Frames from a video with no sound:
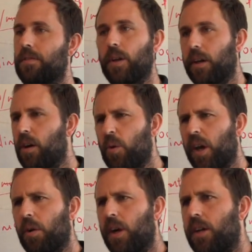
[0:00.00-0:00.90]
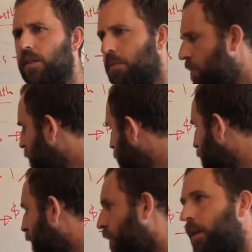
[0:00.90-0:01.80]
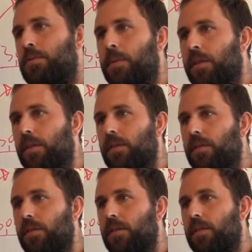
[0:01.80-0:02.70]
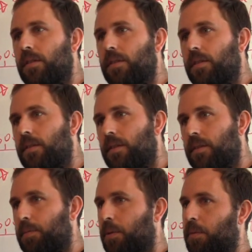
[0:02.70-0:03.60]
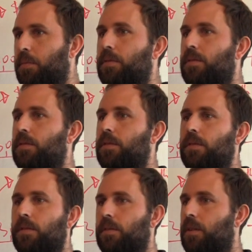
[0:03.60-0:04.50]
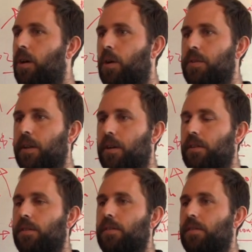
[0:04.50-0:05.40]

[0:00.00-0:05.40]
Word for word: You're like, okay, great. You want to save two hundred dollars a month? Boom. All day long.